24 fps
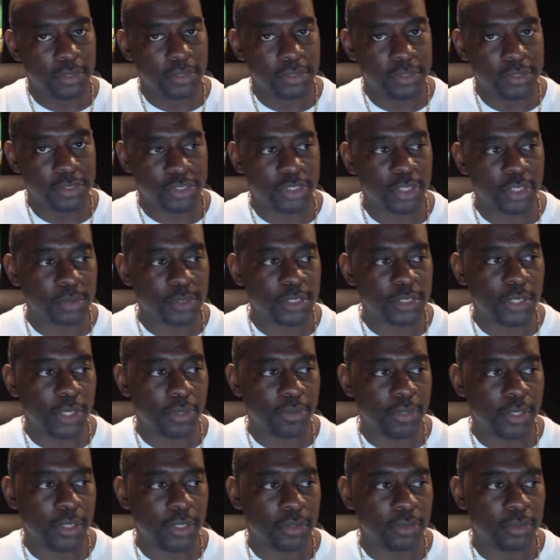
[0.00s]
in some
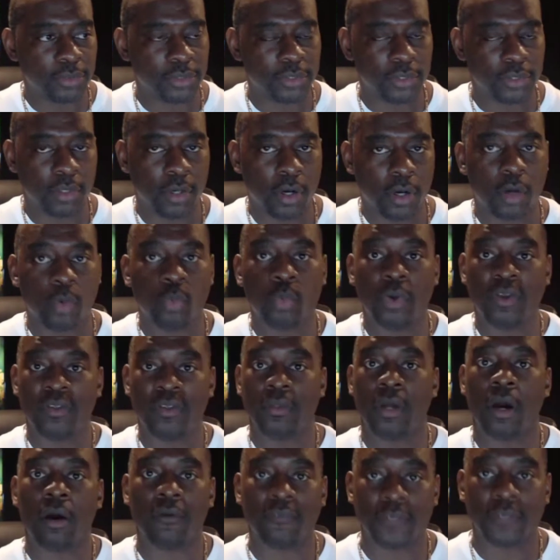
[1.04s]
scenarios, or
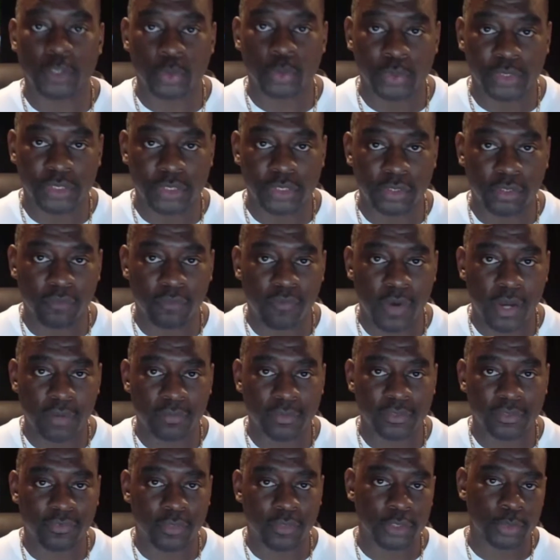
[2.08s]
when Office 365
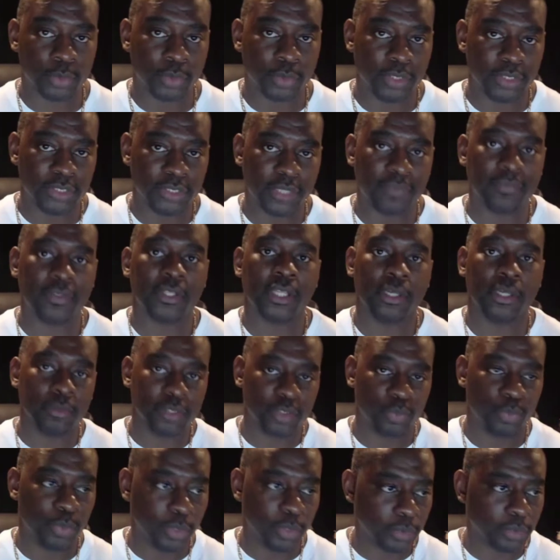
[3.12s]
was first released, everything
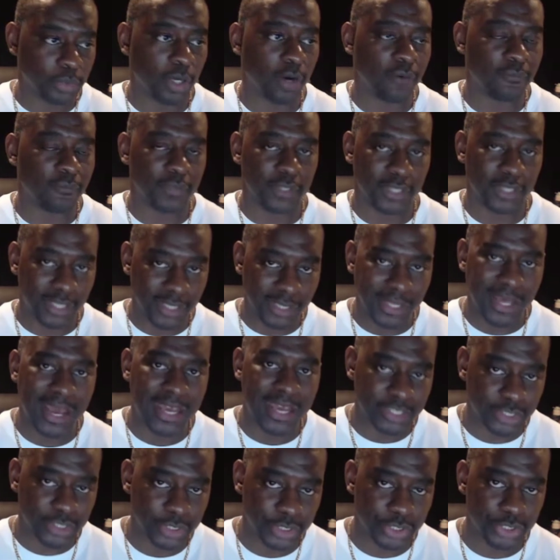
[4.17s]
was built off the
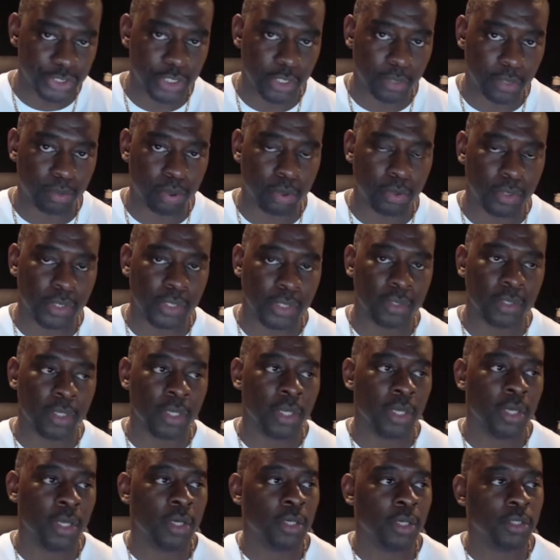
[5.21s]
classic SharePoint.
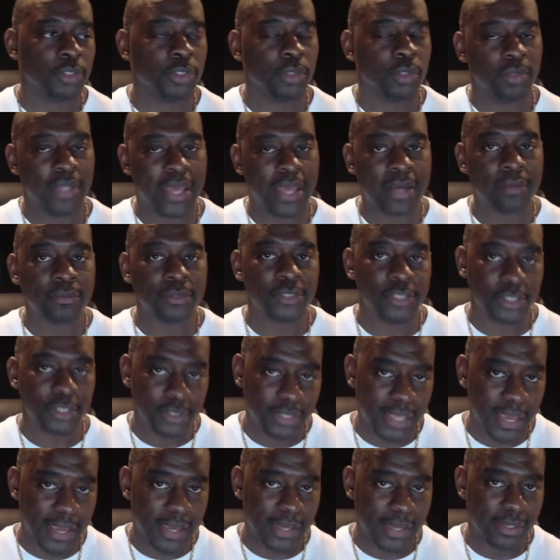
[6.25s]
So now
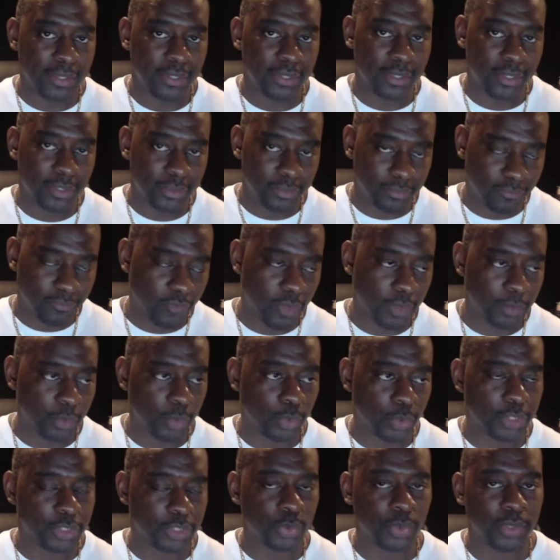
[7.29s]
today, in
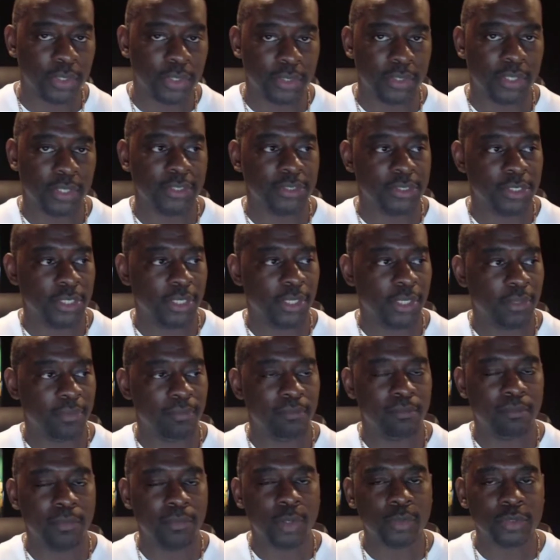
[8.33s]
February 2019,
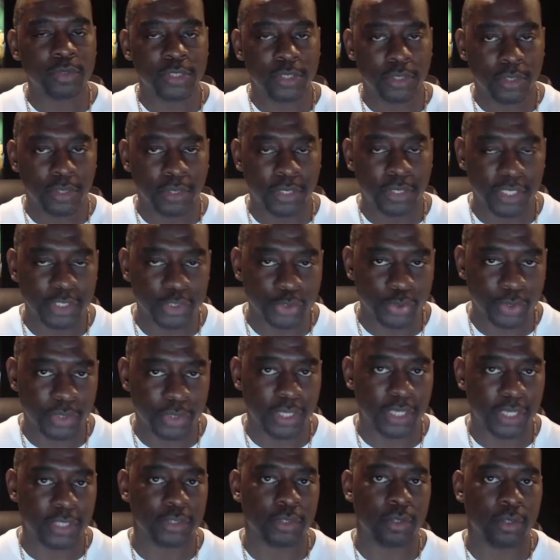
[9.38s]
most of the
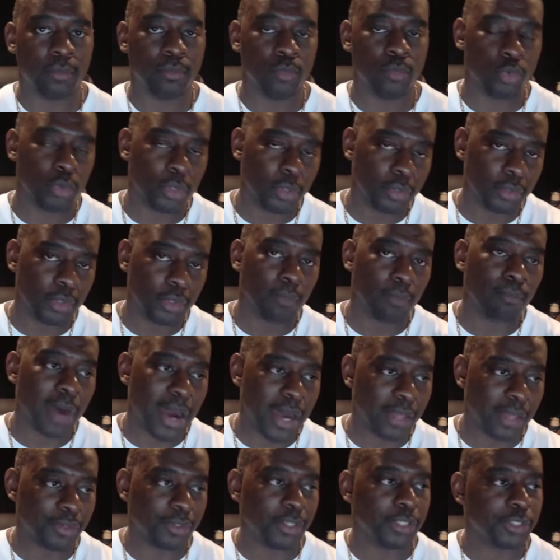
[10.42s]
intranets are more on the
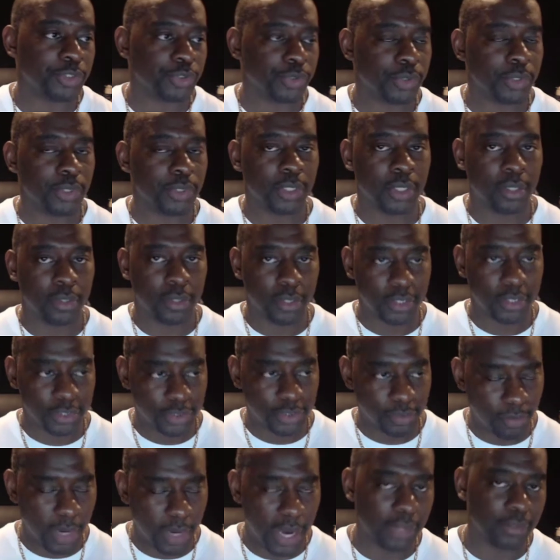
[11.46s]
modern
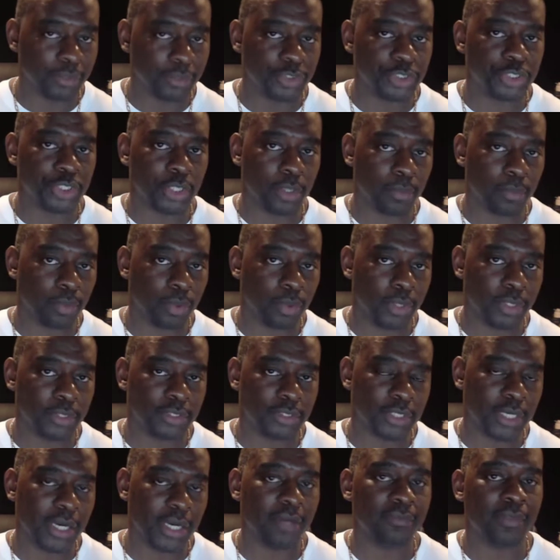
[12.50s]
SharePoint
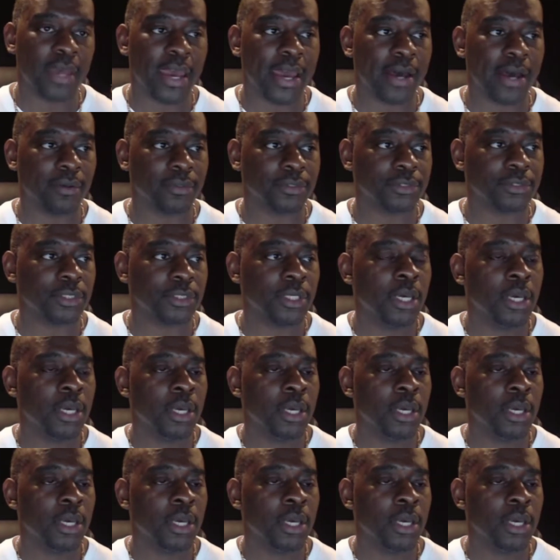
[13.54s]
side of the house.